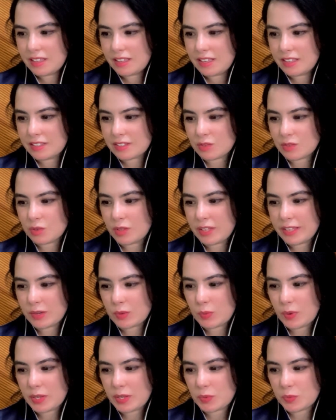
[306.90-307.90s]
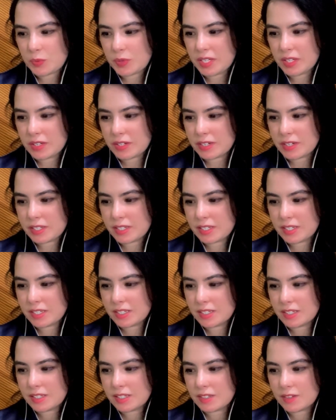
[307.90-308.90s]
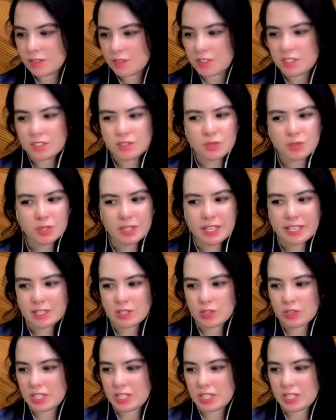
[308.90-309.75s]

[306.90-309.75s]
This is like quite weird. These two like look